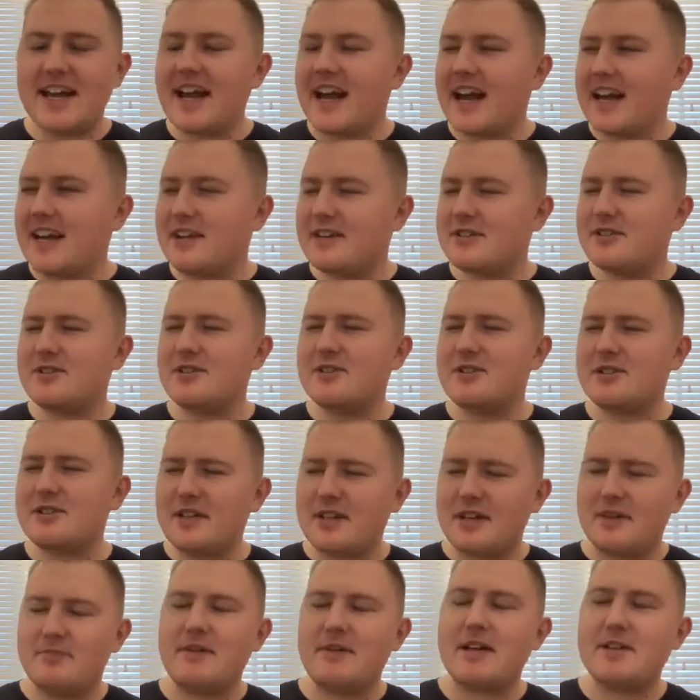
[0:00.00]
And I just
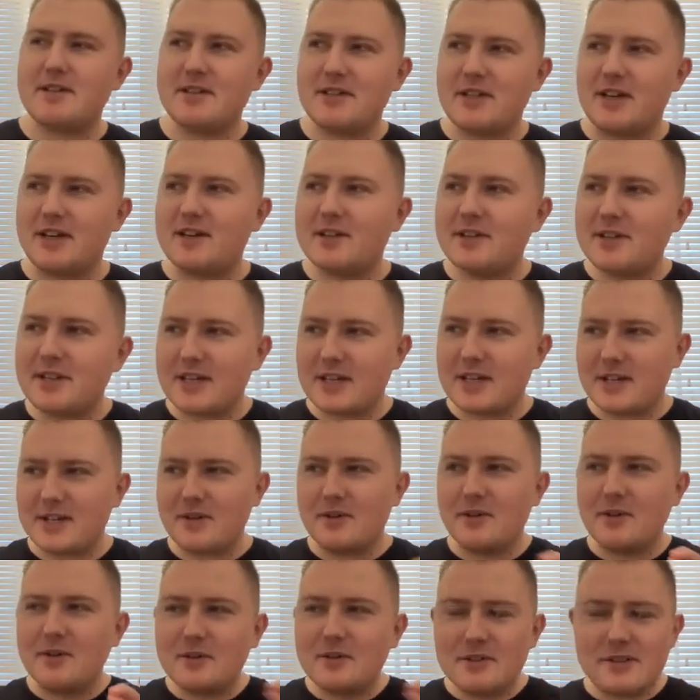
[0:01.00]
imagine her looking at
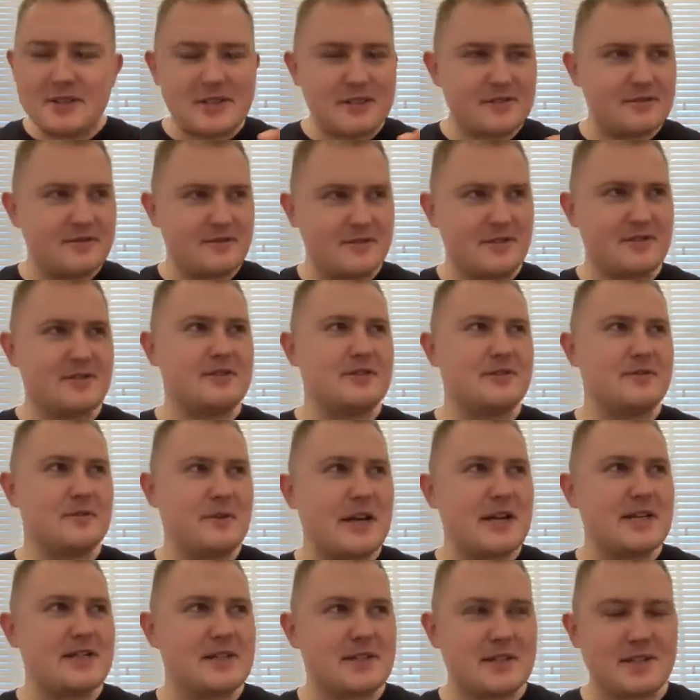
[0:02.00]
all the different
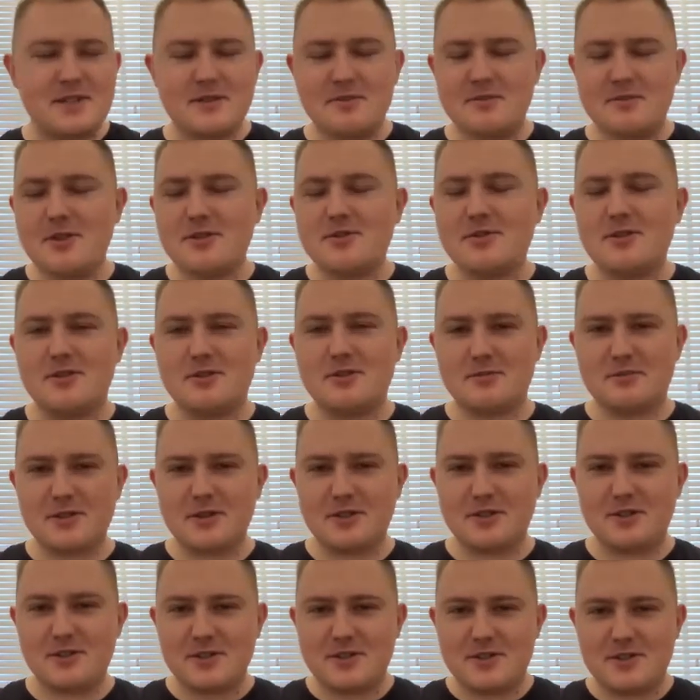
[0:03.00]
ways that commuters
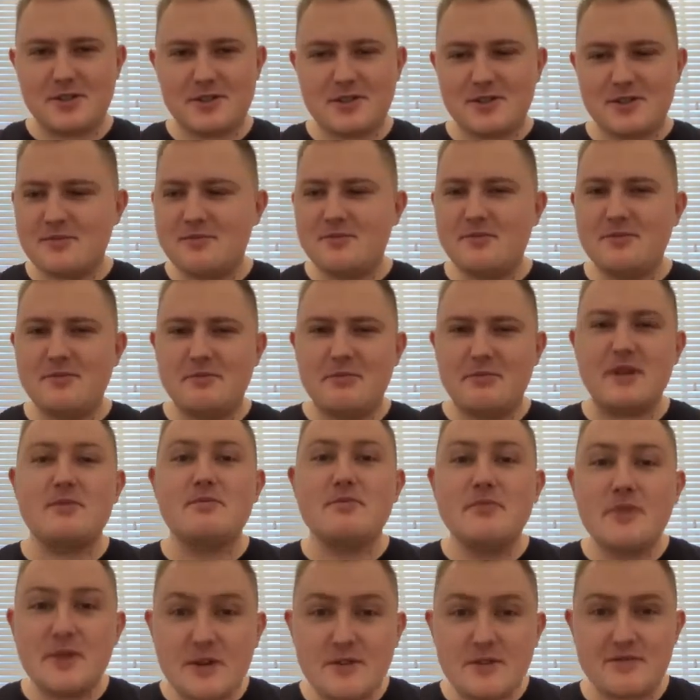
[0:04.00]
would just be
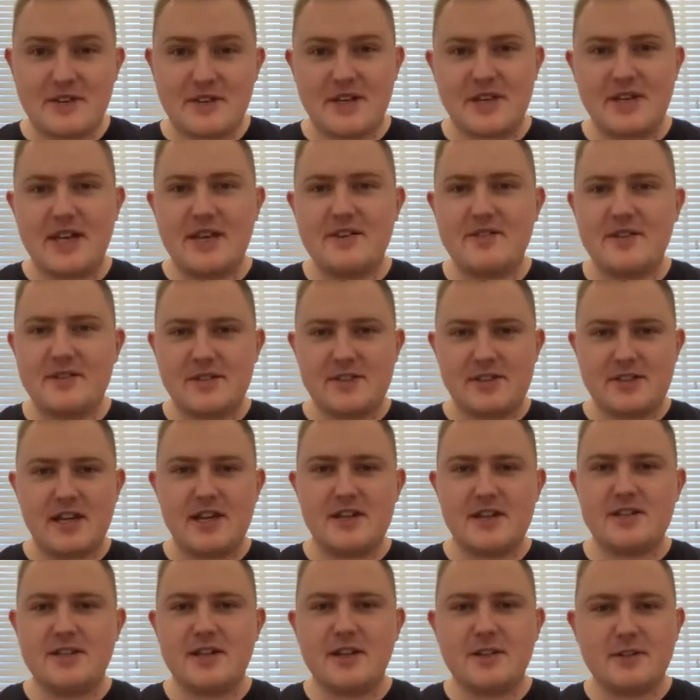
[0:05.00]
moving, even if it's like
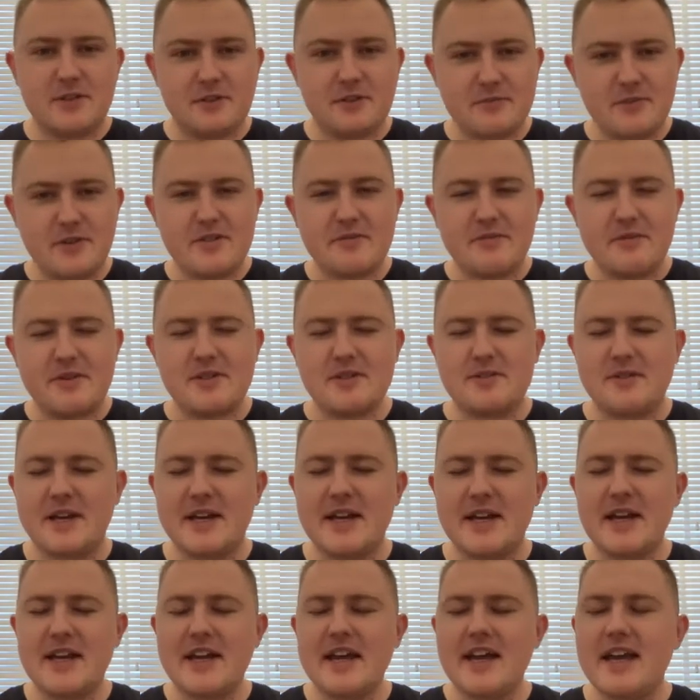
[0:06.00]
subtle movements. So
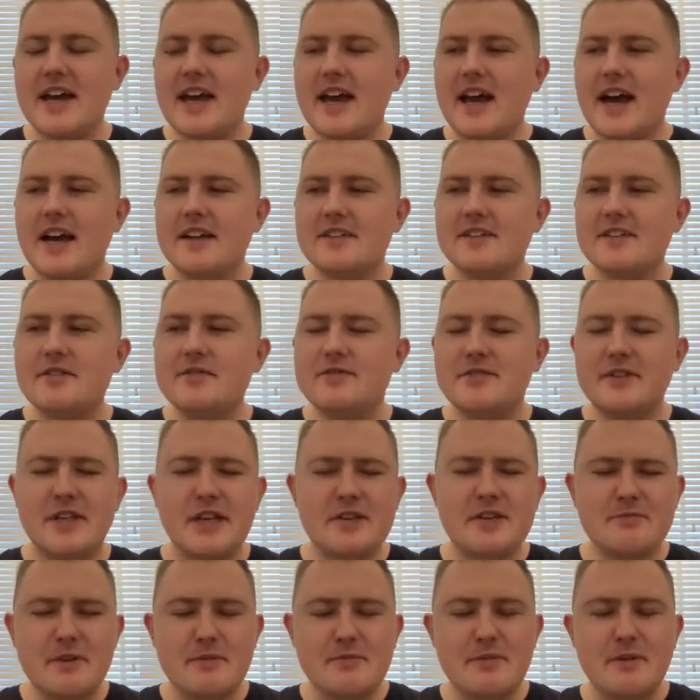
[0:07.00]
I don't,
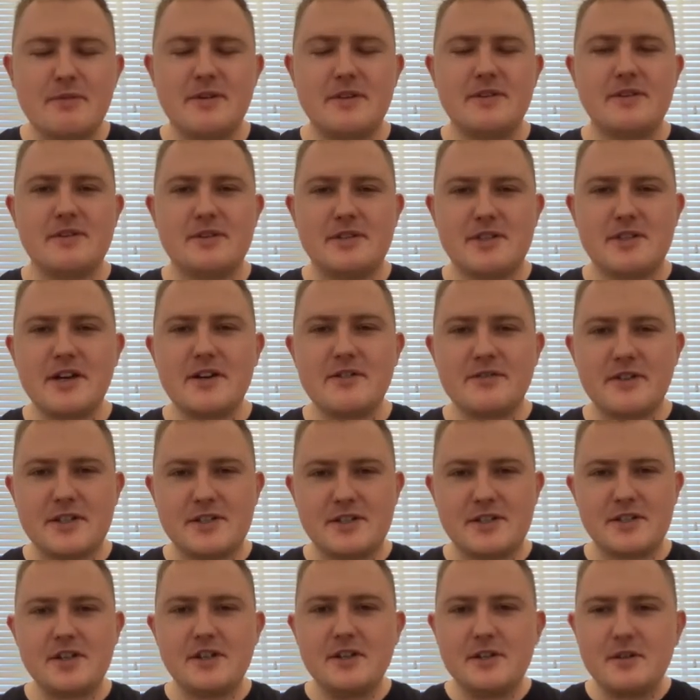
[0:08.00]
forgive me, but with yourself, I
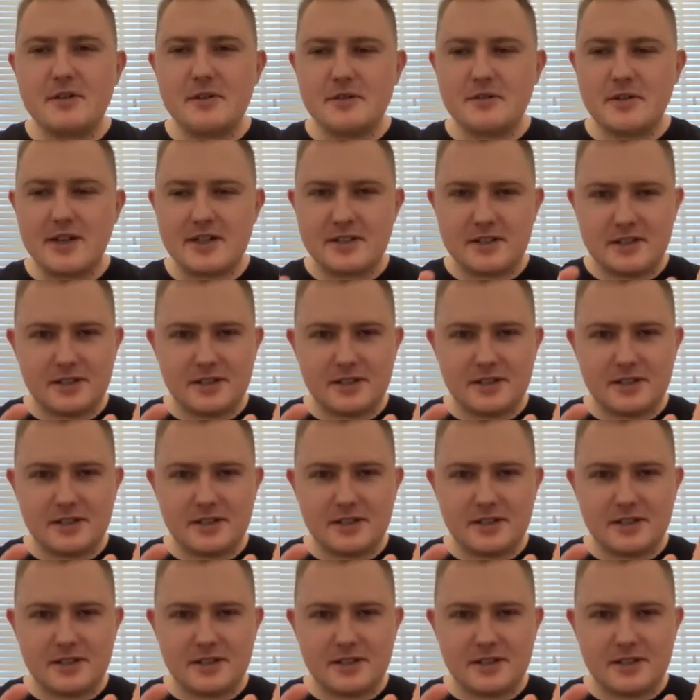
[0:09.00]
see you